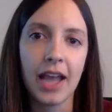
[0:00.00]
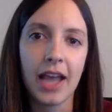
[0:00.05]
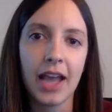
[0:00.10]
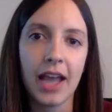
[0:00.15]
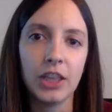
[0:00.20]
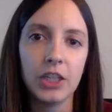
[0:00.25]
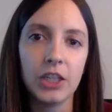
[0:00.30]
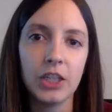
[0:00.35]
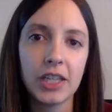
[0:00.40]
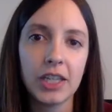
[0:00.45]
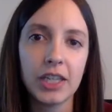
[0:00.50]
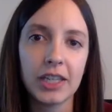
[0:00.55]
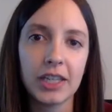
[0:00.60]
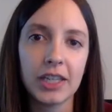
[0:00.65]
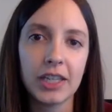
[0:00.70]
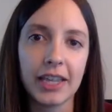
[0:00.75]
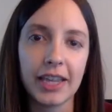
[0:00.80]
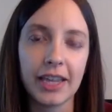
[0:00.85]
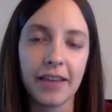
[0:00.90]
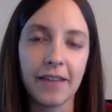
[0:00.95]
I look
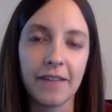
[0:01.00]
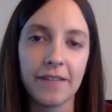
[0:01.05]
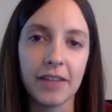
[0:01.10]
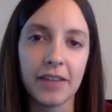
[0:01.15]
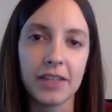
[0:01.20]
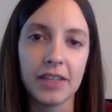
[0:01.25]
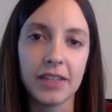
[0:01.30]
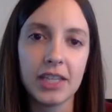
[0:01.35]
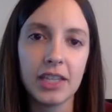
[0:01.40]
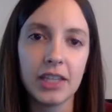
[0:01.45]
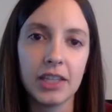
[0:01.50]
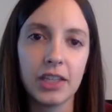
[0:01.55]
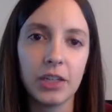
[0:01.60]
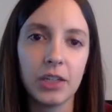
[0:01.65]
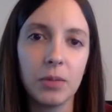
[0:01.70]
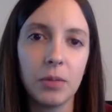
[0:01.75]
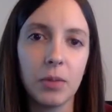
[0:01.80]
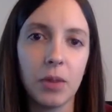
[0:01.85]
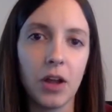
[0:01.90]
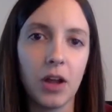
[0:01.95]
like a fuzzy
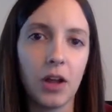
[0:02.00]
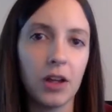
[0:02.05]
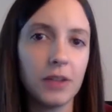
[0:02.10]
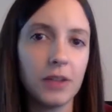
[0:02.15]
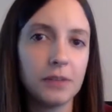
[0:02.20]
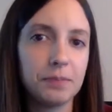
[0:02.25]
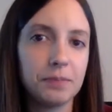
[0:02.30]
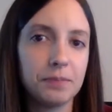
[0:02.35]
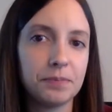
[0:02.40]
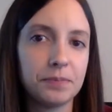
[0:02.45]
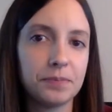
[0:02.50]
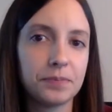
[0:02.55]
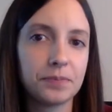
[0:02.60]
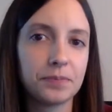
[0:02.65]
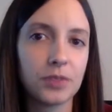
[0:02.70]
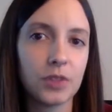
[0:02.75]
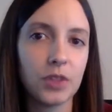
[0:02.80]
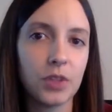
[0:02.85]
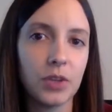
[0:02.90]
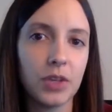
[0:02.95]
little ball.
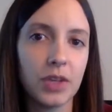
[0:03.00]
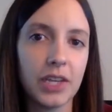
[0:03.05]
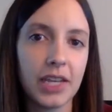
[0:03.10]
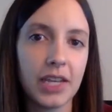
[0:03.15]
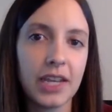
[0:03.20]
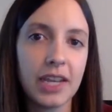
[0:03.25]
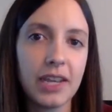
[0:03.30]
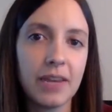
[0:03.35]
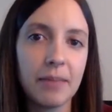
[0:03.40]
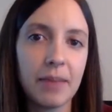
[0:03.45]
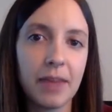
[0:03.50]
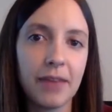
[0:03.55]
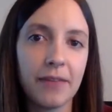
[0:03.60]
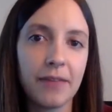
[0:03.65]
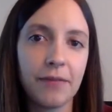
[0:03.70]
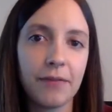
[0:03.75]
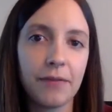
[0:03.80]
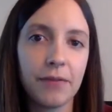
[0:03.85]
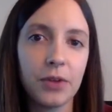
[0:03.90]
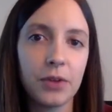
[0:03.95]
You can eat
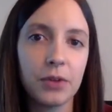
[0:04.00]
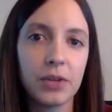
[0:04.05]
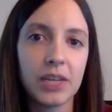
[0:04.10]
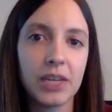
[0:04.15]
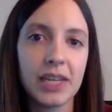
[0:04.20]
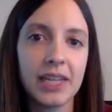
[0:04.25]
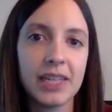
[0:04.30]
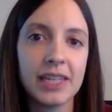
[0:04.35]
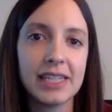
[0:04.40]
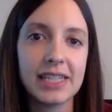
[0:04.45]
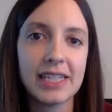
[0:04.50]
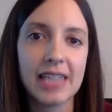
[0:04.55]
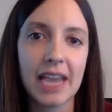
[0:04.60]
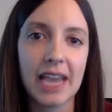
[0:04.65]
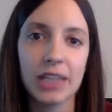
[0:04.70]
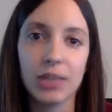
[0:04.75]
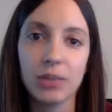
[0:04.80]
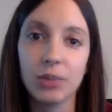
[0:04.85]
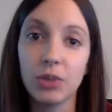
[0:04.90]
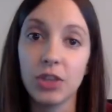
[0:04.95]
my fruit
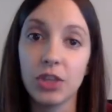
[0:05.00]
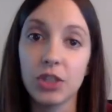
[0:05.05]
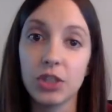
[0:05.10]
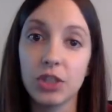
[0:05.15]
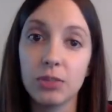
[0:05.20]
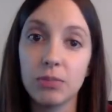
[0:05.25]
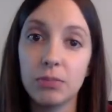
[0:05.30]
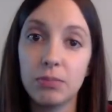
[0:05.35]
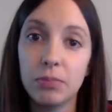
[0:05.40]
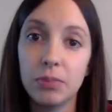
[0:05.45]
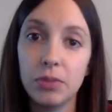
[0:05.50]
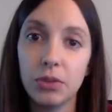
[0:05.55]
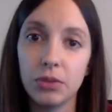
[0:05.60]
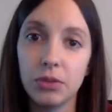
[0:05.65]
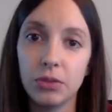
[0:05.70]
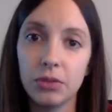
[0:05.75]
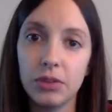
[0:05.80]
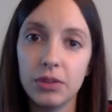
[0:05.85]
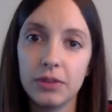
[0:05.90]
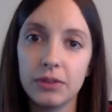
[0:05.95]
insides with a
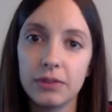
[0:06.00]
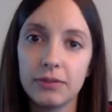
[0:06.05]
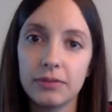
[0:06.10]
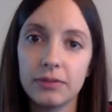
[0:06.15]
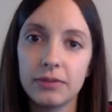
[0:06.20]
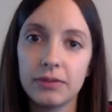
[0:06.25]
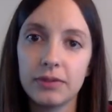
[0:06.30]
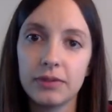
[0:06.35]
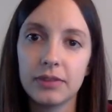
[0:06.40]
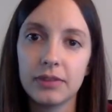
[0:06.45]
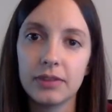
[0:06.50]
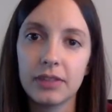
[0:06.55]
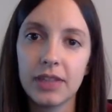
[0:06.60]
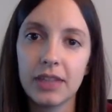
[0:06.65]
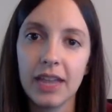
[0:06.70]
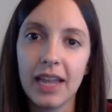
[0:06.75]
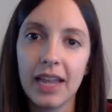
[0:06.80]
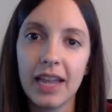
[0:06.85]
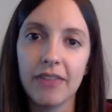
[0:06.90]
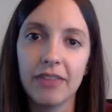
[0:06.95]
spoon.
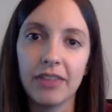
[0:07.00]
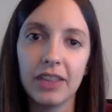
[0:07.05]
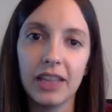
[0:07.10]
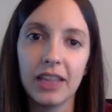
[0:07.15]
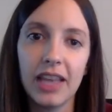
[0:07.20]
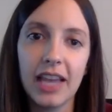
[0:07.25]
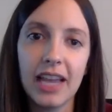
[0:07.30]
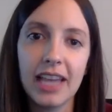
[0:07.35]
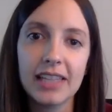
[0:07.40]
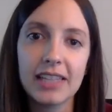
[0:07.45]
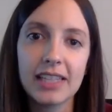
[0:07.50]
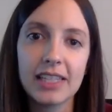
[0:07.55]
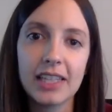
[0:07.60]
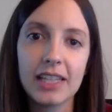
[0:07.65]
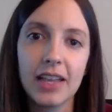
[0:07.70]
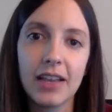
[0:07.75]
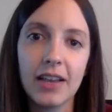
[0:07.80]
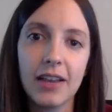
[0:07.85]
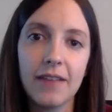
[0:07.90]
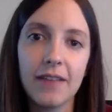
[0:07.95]
I have
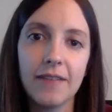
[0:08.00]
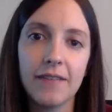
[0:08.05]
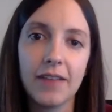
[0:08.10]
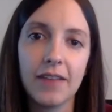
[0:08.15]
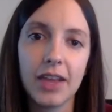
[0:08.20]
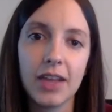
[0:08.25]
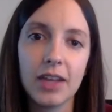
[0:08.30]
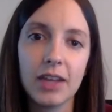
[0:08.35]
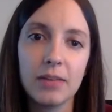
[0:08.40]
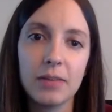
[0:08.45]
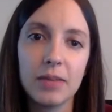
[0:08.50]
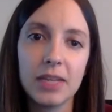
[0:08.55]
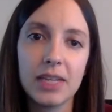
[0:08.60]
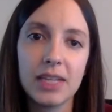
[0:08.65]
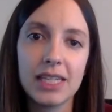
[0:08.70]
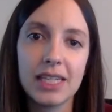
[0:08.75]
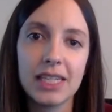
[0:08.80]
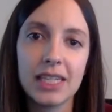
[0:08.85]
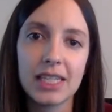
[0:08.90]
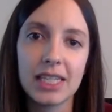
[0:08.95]
lots of
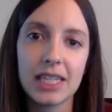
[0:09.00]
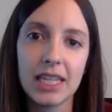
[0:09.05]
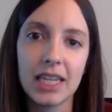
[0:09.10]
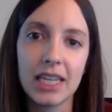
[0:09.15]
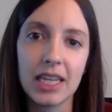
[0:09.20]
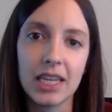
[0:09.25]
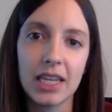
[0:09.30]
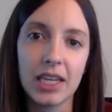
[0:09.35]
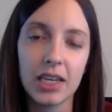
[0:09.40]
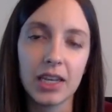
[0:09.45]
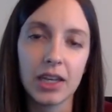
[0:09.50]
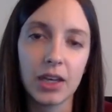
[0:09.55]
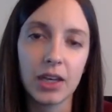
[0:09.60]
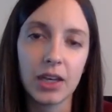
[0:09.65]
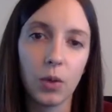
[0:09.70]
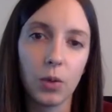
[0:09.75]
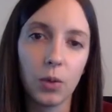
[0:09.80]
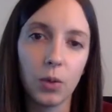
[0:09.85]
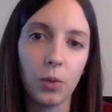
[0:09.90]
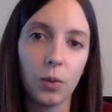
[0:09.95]
vitamin C.
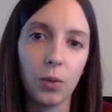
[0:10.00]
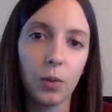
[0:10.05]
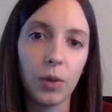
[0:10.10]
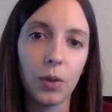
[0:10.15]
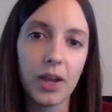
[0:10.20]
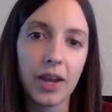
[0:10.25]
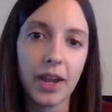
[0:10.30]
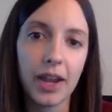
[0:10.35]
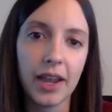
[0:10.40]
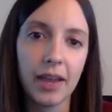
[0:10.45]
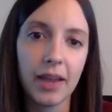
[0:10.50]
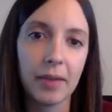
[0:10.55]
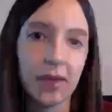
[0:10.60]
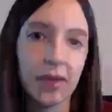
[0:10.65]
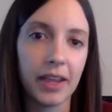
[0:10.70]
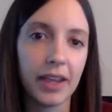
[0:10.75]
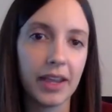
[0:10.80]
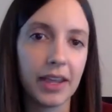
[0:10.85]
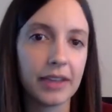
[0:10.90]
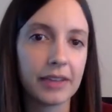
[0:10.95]
What am
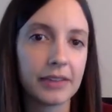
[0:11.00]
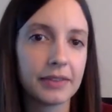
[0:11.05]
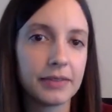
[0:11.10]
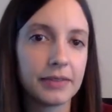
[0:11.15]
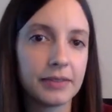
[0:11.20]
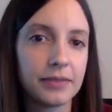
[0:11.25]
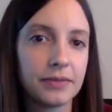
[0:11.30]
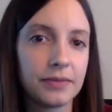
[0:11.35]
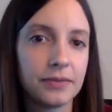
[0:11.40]
I?